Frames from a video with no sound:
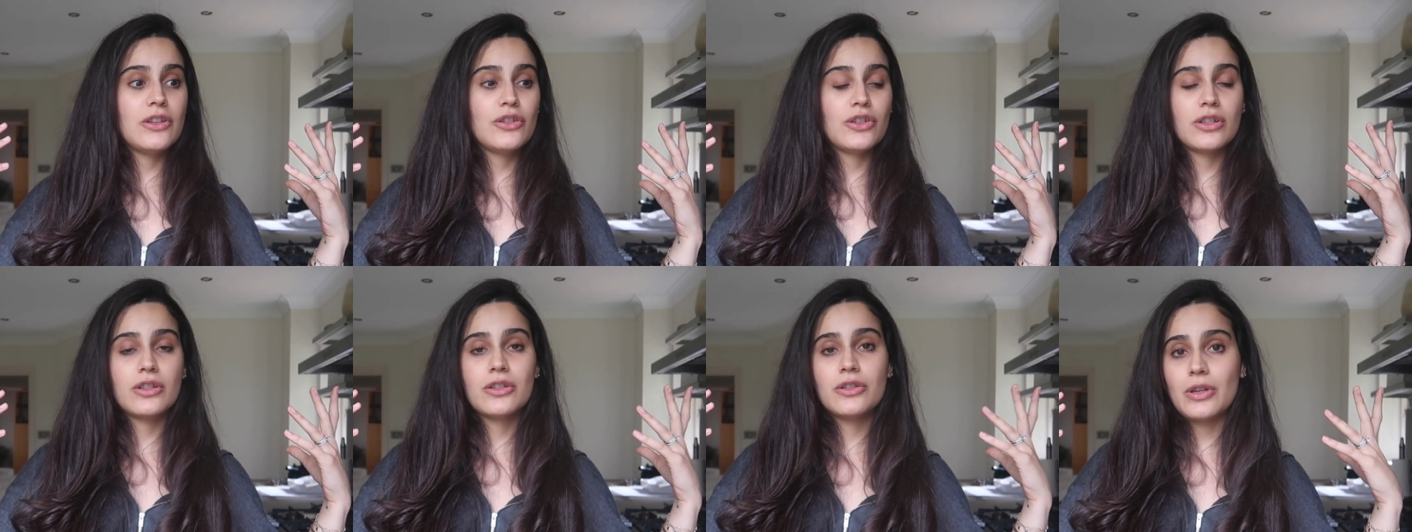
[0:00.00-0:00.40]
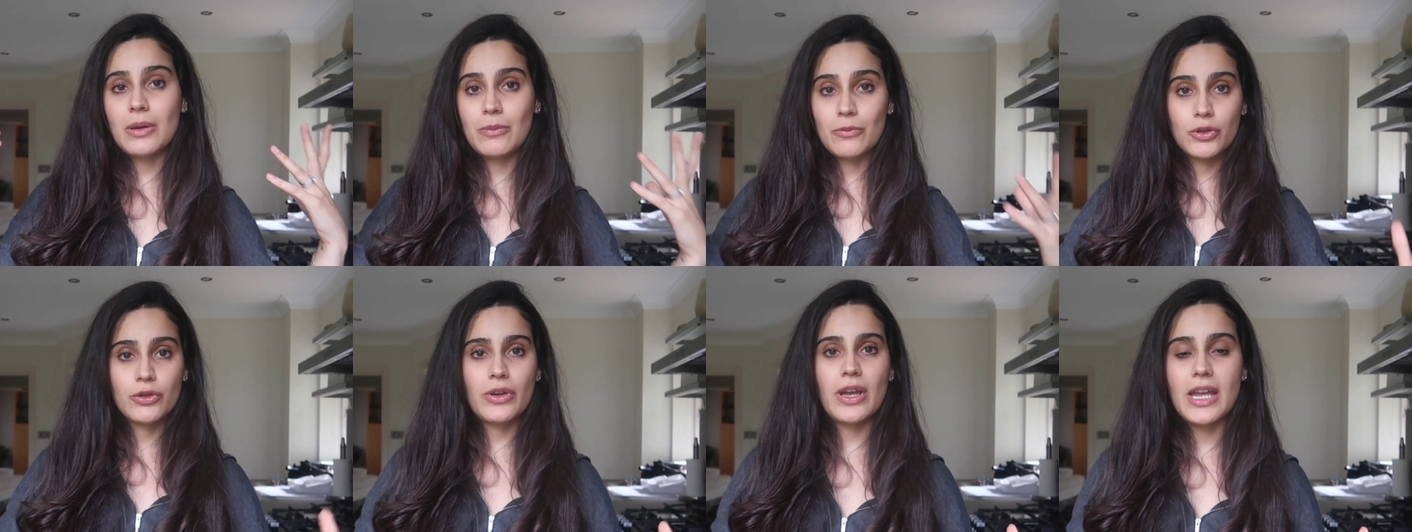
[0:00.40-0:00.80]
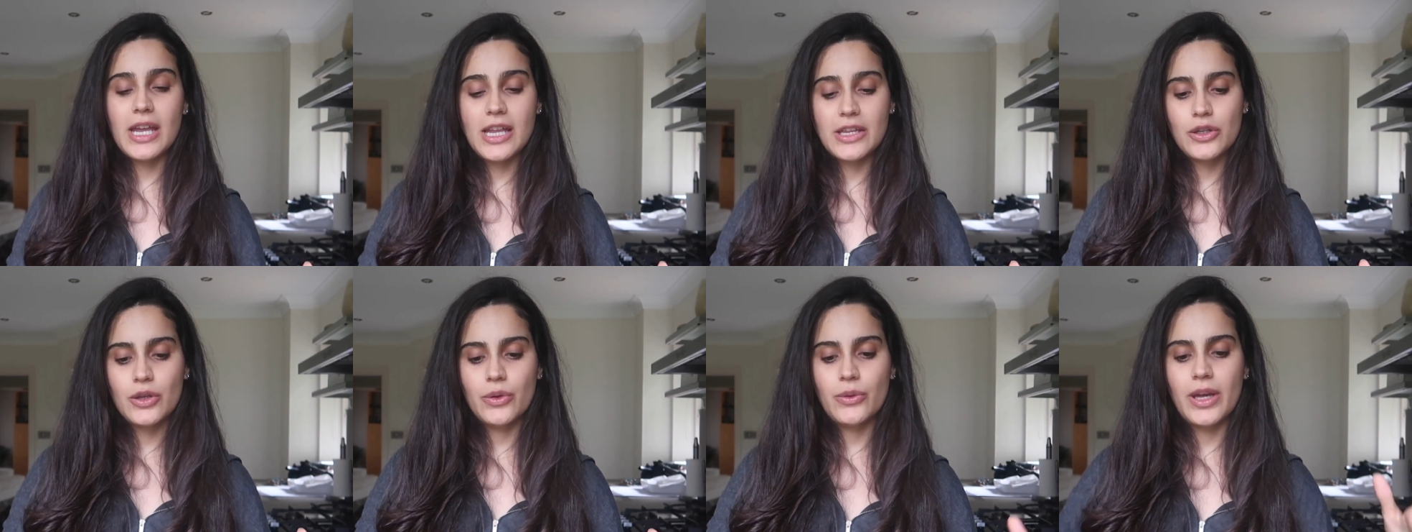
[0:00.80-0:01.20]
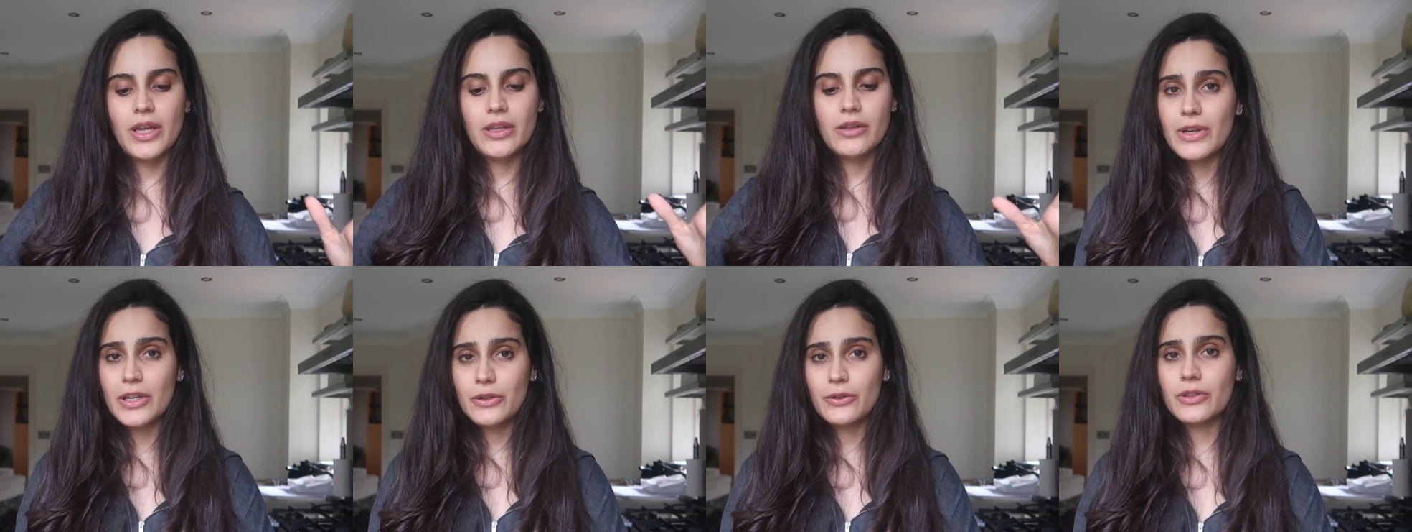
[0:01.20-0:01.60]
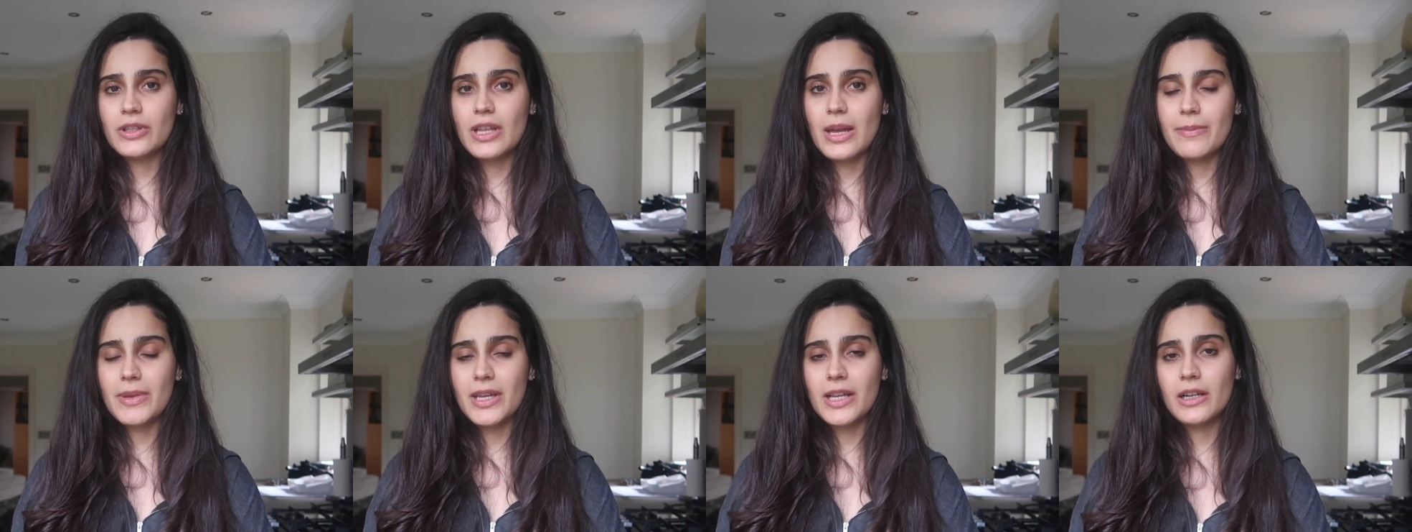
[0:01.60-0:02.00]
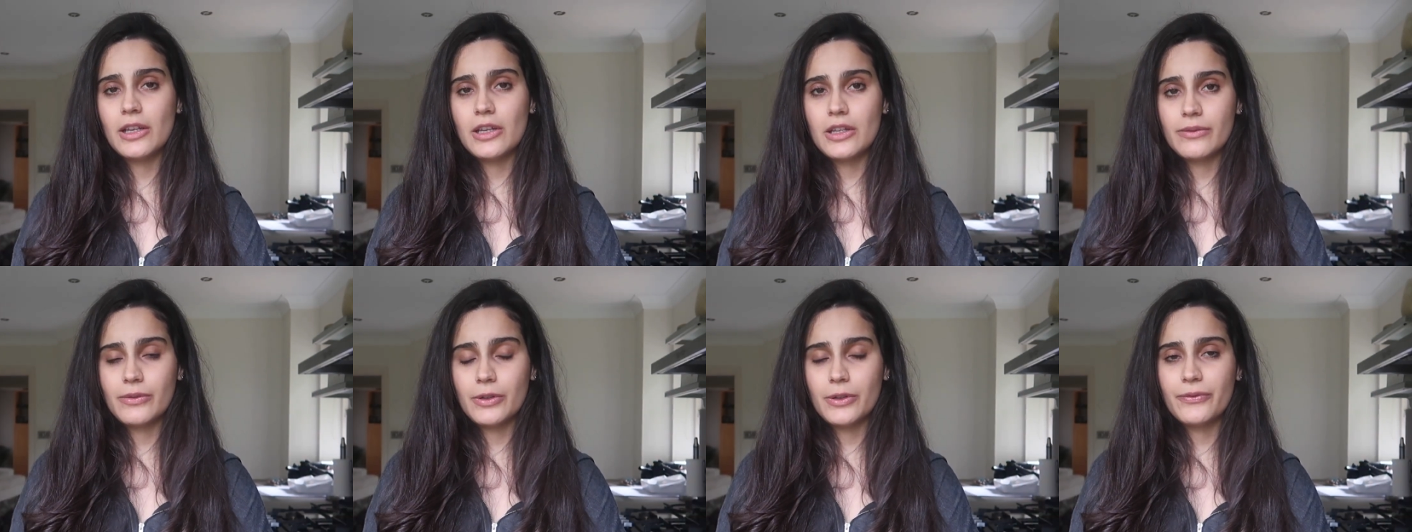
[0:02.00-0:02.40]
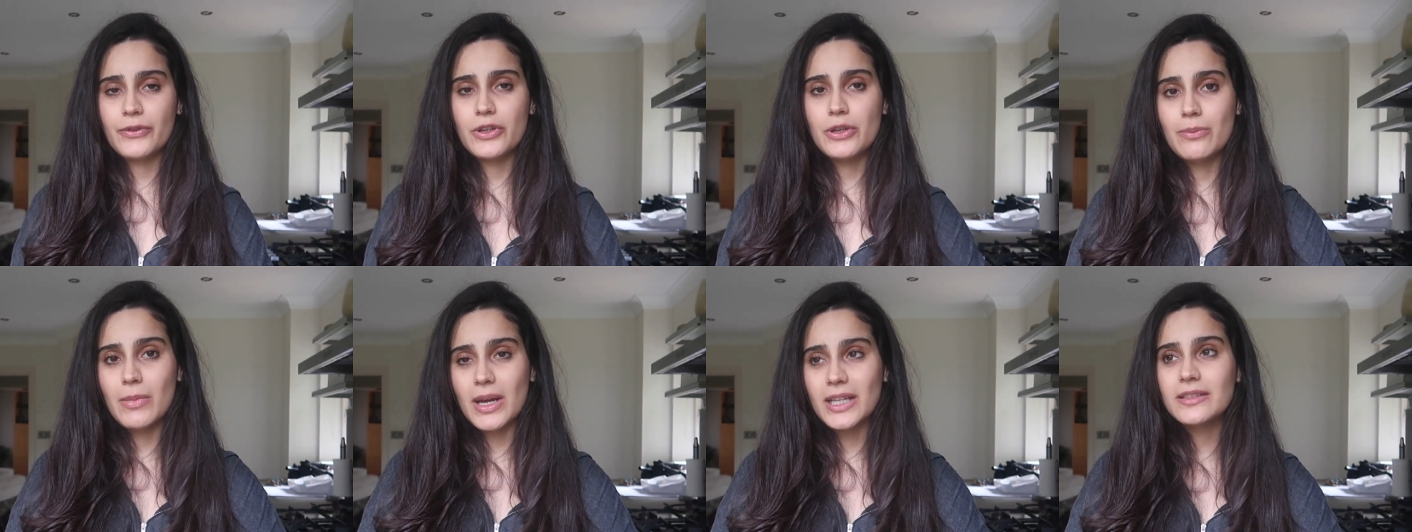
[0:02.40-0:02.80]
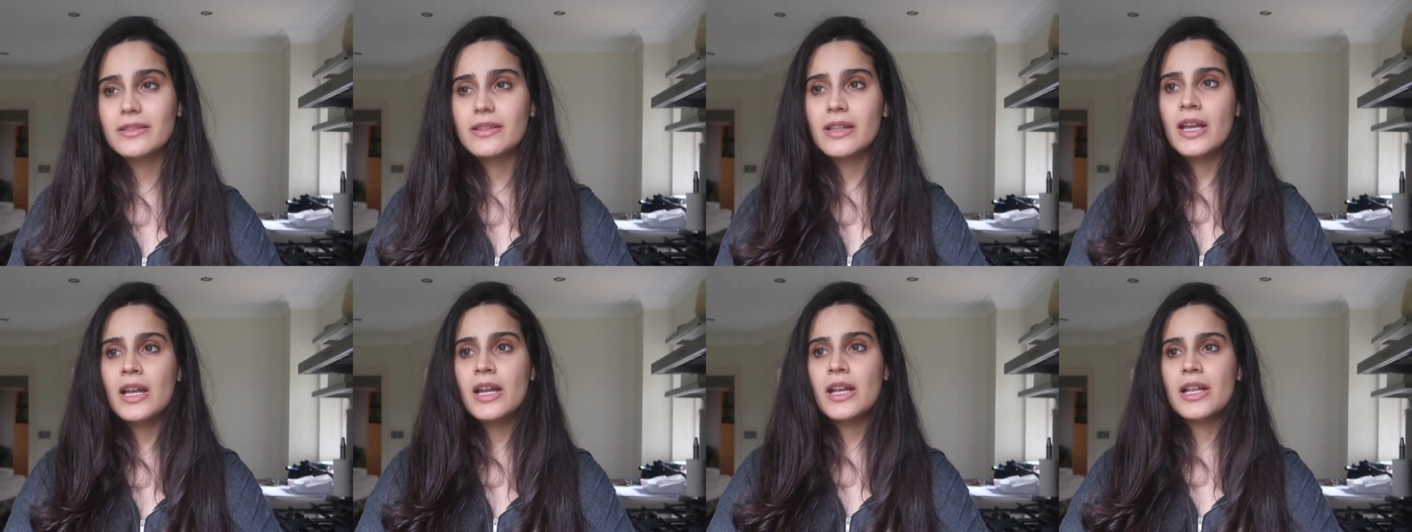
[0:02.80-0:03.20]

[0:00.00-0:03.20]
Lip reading: just jump straight into it. Restaurants have been closed for a few months.